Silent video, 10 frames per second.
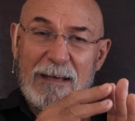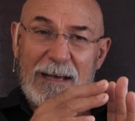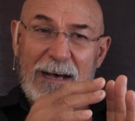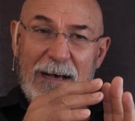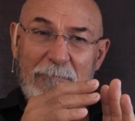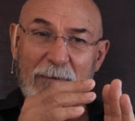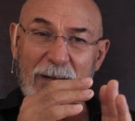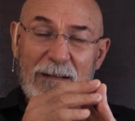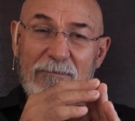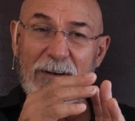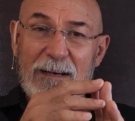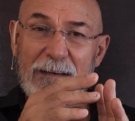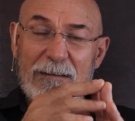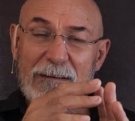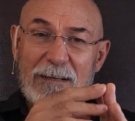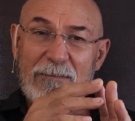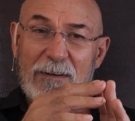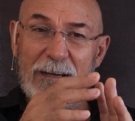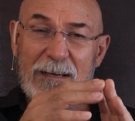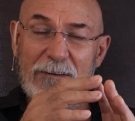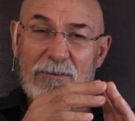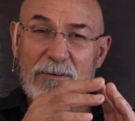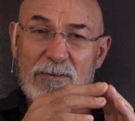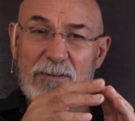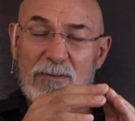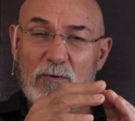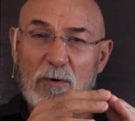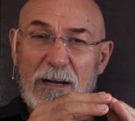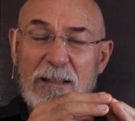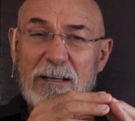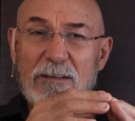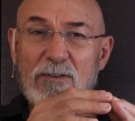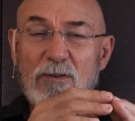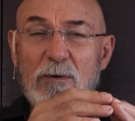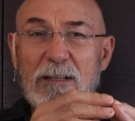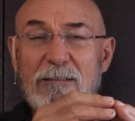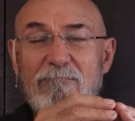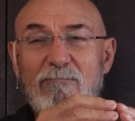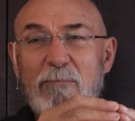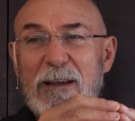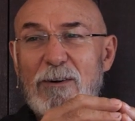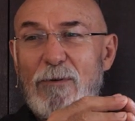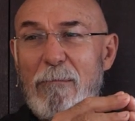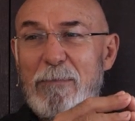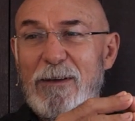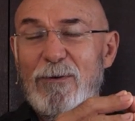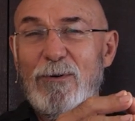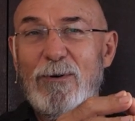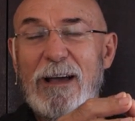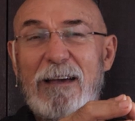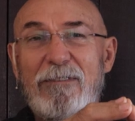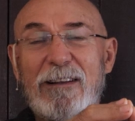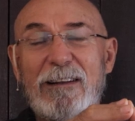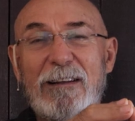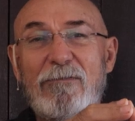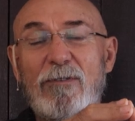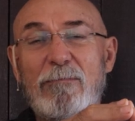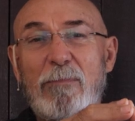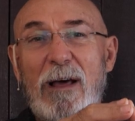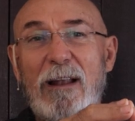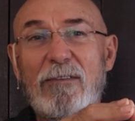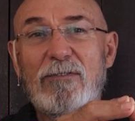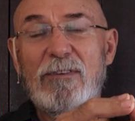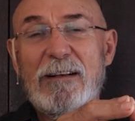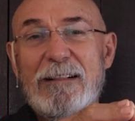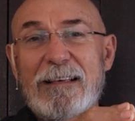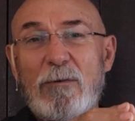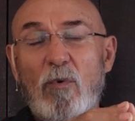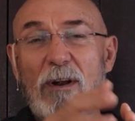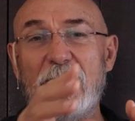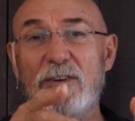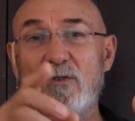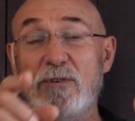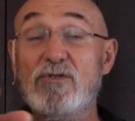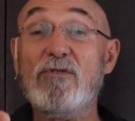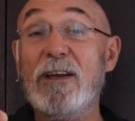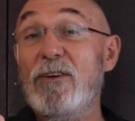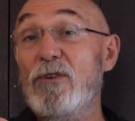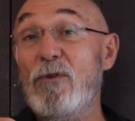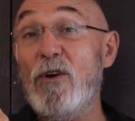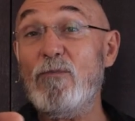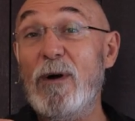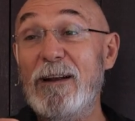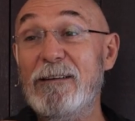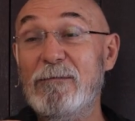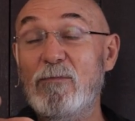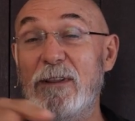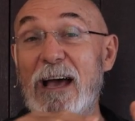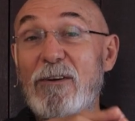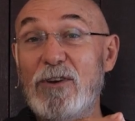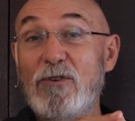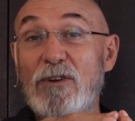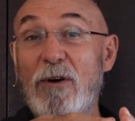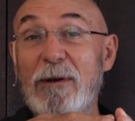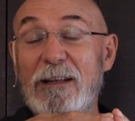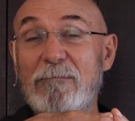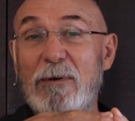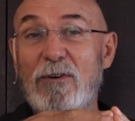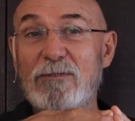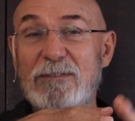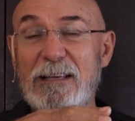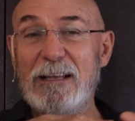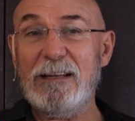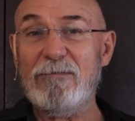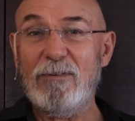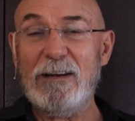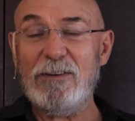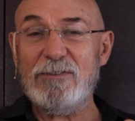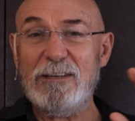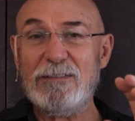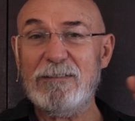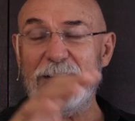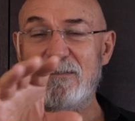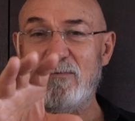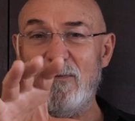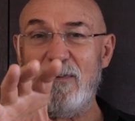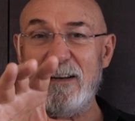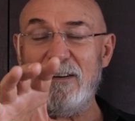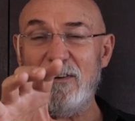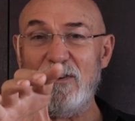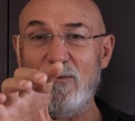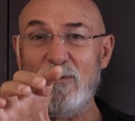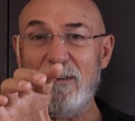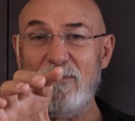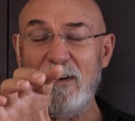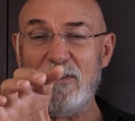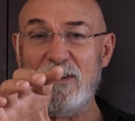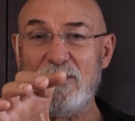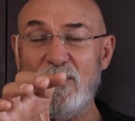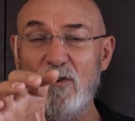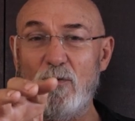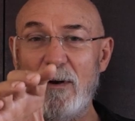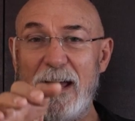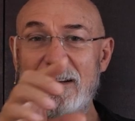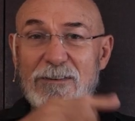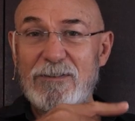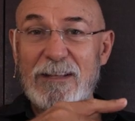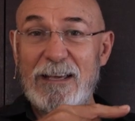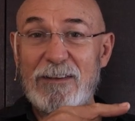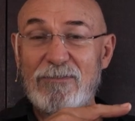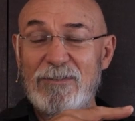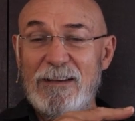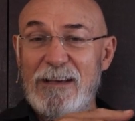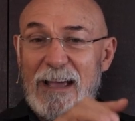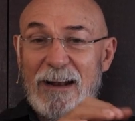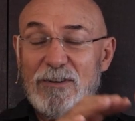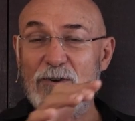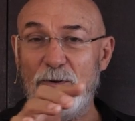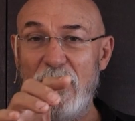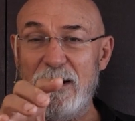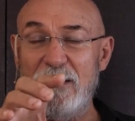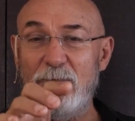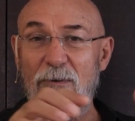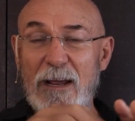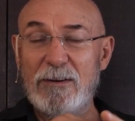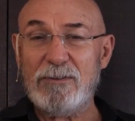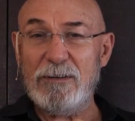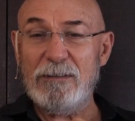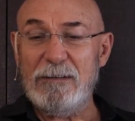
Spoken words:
liver conditioned, or anything to do with being grumpy or having a liver imbalance. What it can do is trigger your own one without you knowing it, because their liver energy is reflecting in your liver energy, and so you're reacting to theirs and it's creating a reaction.